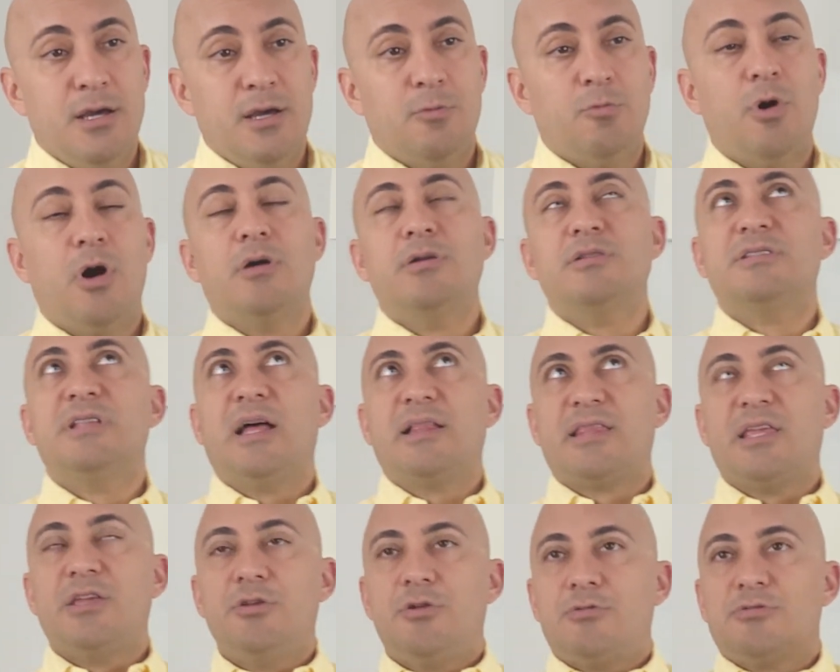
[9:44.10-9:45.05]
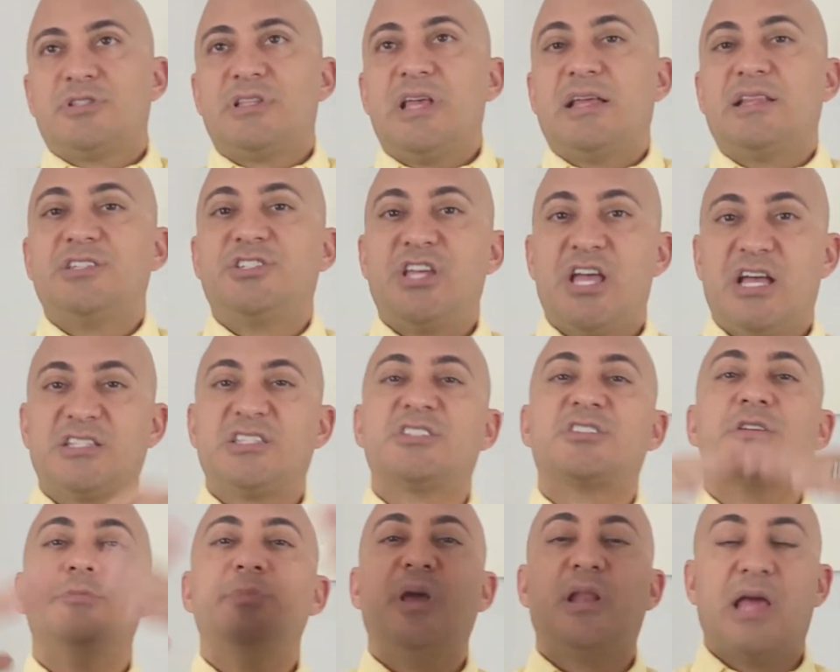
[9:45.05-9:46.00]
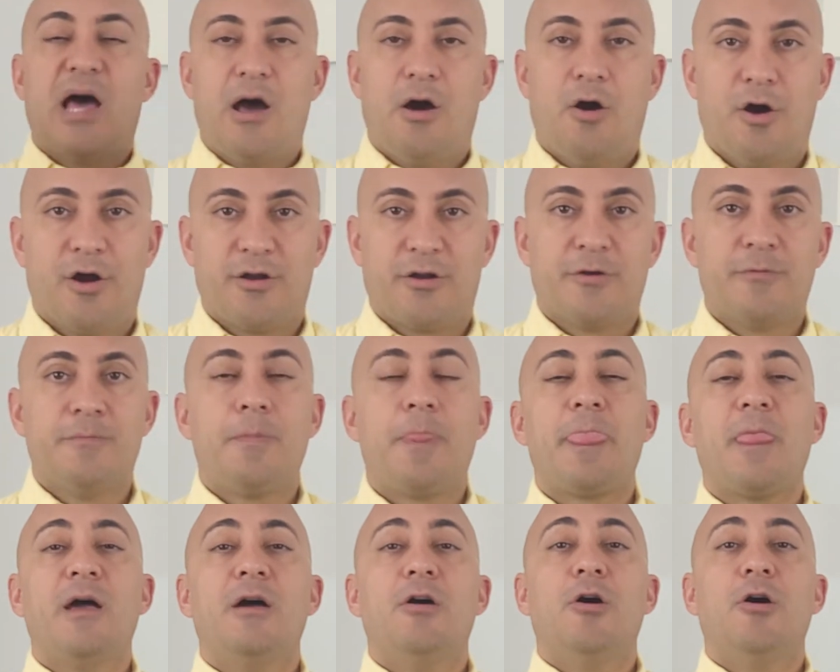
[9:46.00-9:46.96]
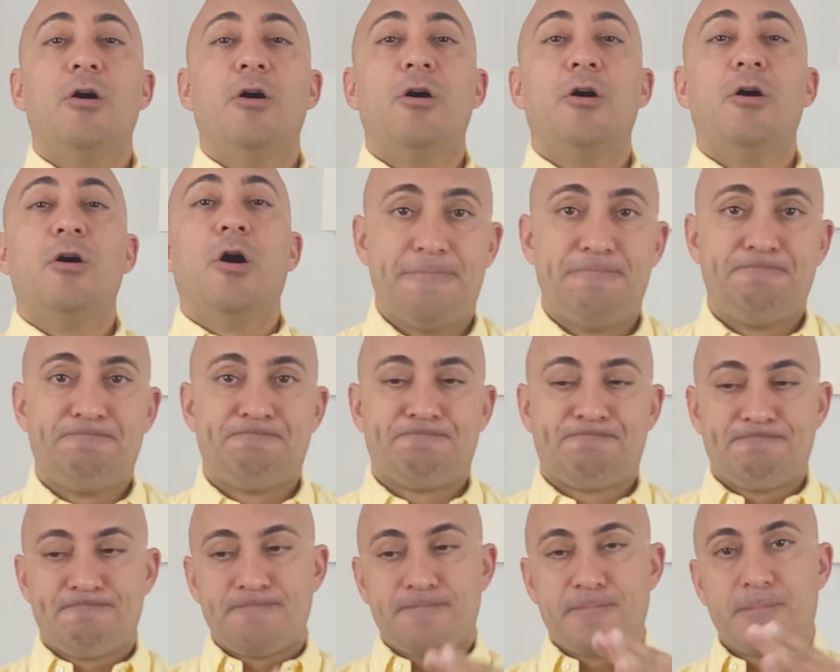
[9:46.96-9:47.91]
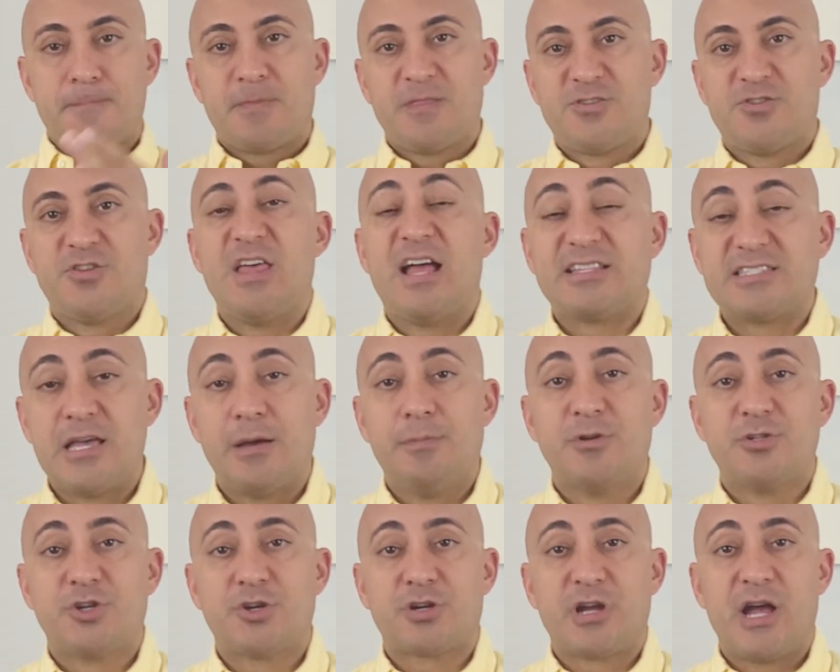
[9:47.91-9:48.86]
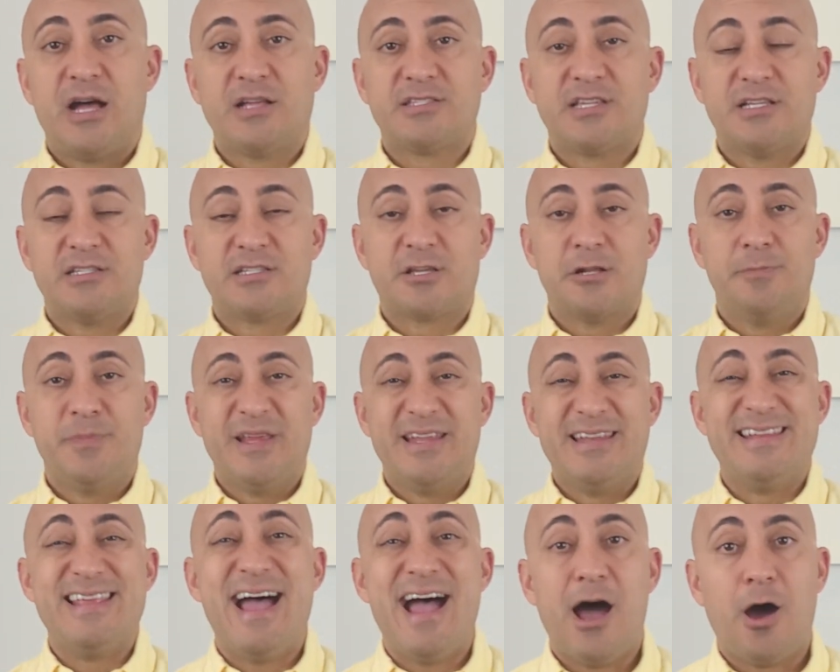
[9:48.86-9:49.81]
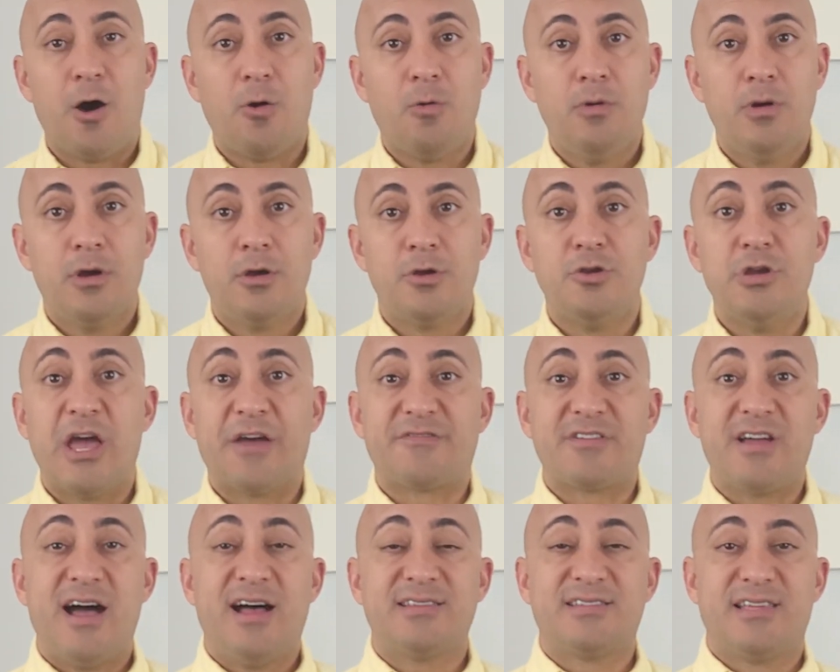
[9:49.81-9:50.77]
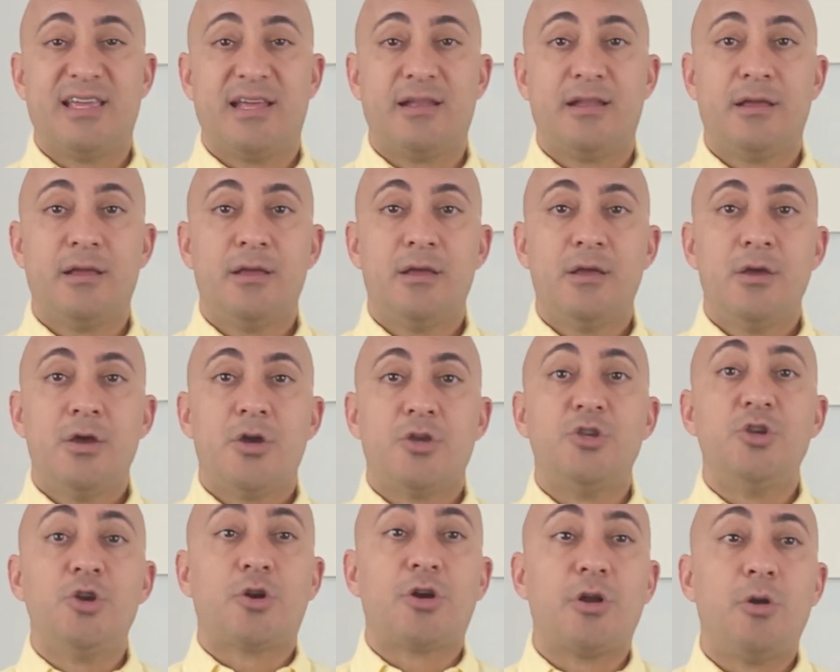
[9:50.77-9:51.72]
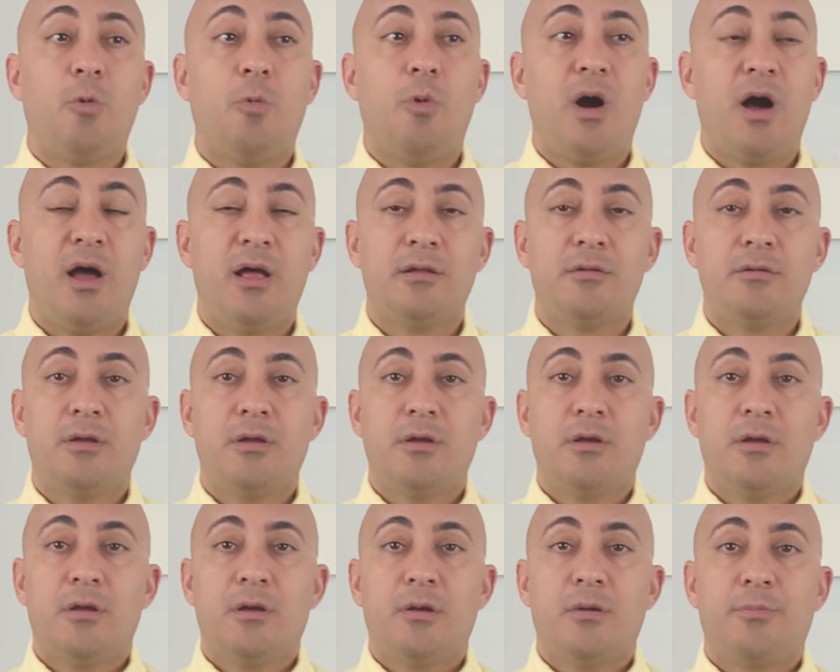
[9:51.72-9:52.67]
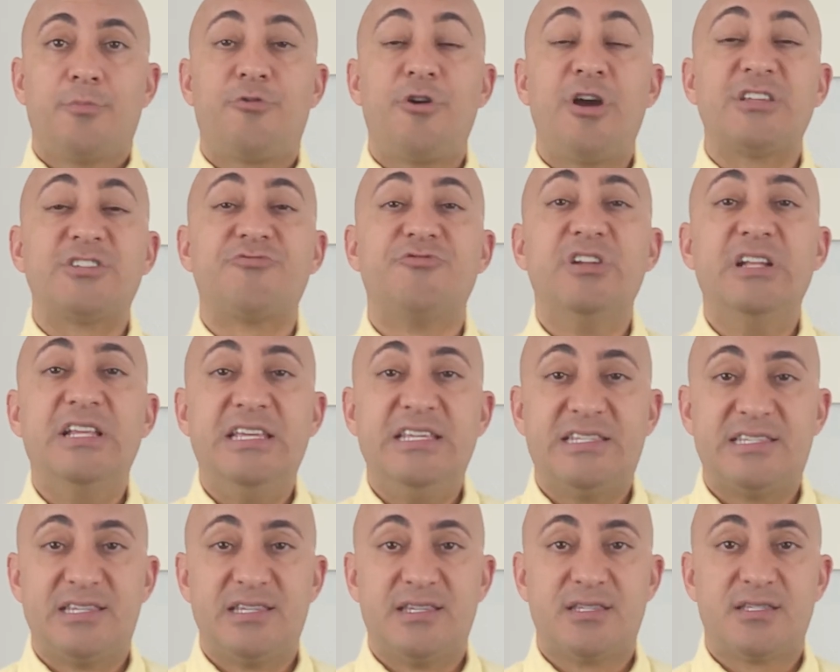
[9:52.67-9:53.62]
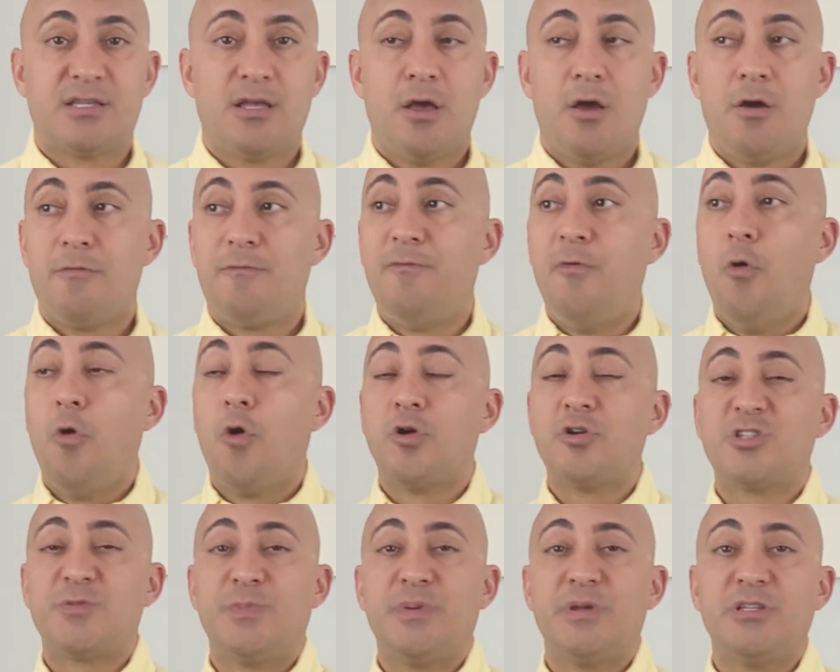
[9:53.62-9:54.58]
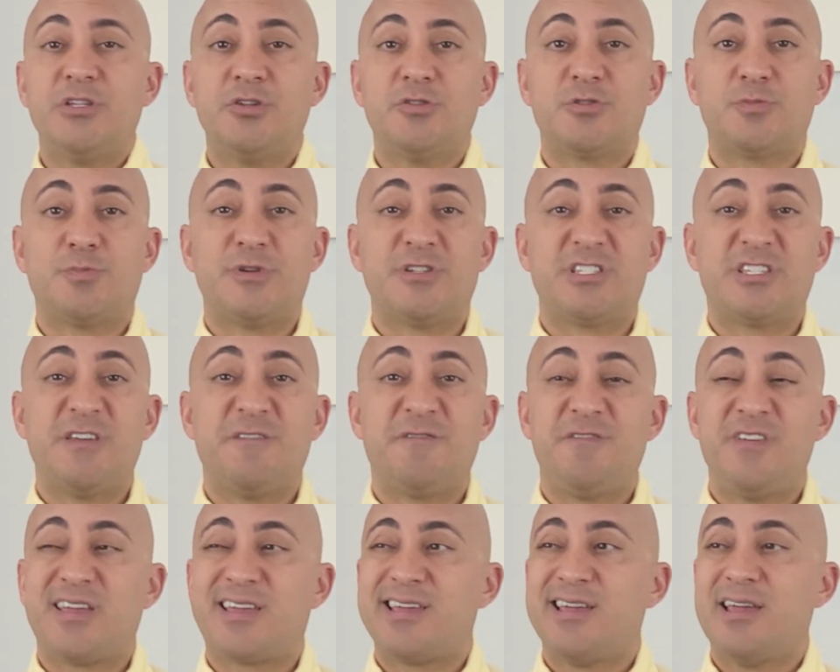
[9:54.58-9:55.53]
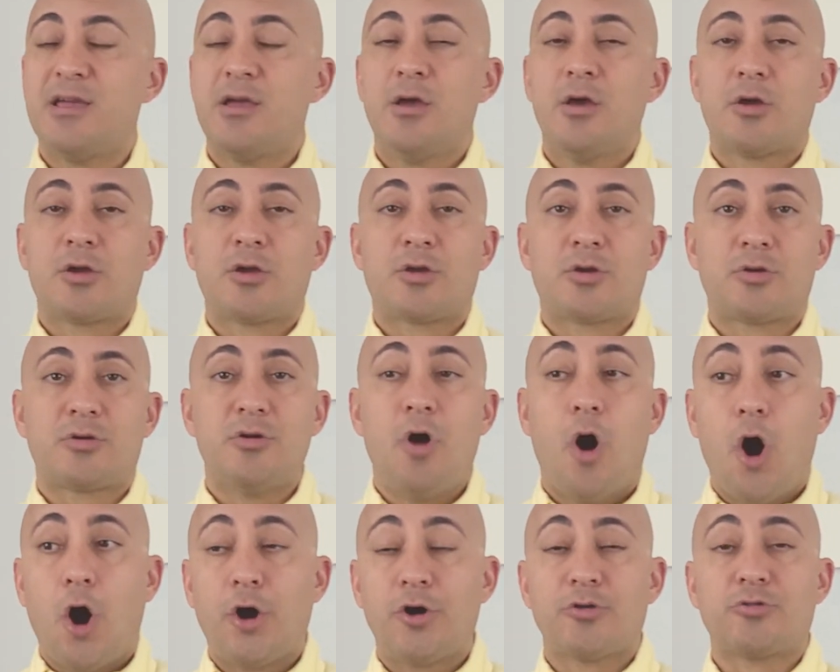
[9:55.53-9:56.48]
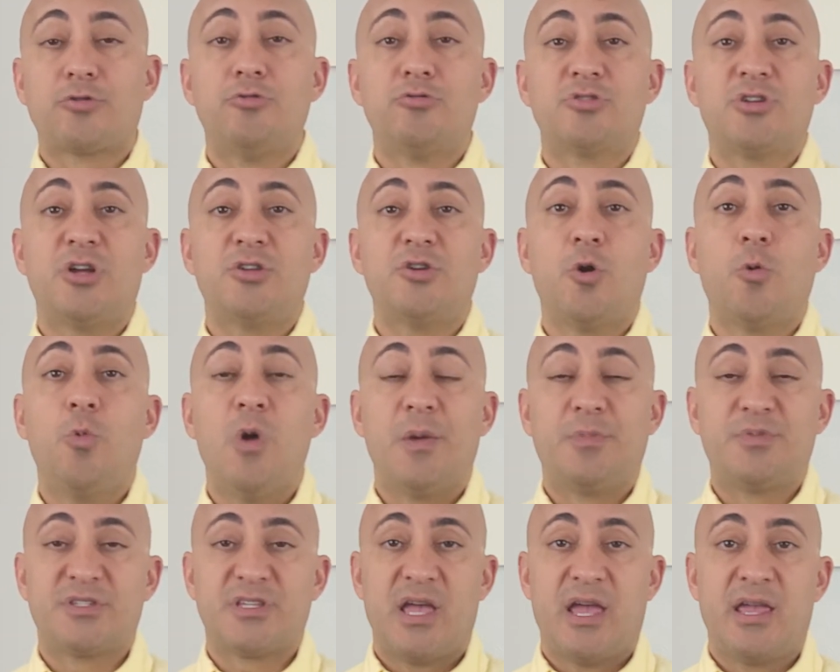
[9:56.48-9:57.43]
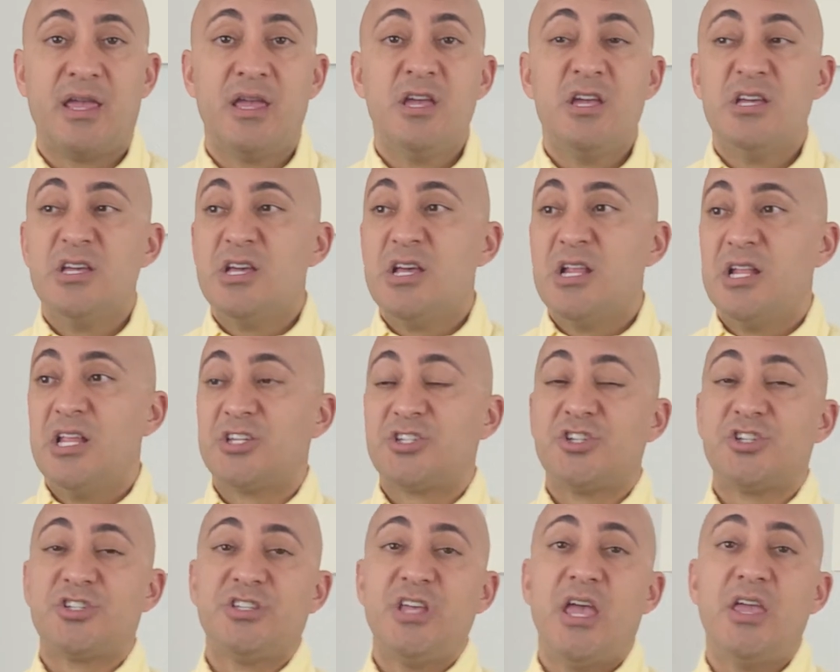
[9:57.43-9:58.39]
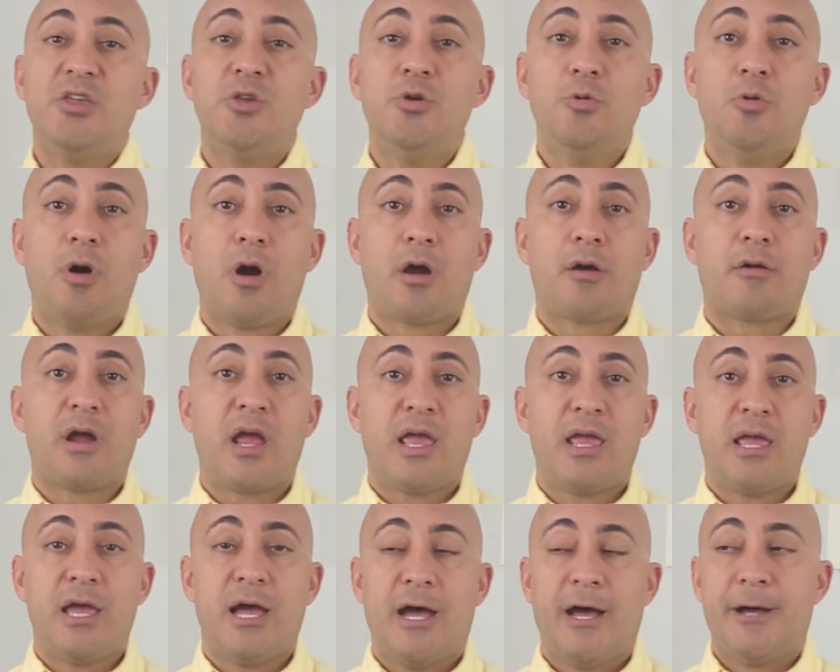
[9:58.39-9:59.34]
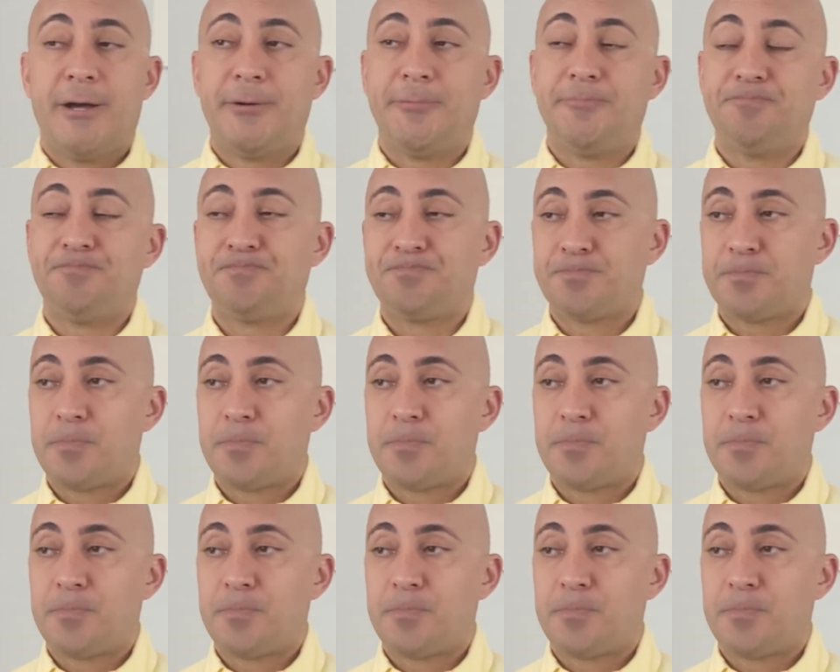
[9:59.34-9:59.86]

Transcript: Well, it's not that you don't stand the chance, it's going to be a lot harder. Okay, so that's how much your content is going to be. Now you have content. You're going to want press releases for specific articles on your website. let's just say you are a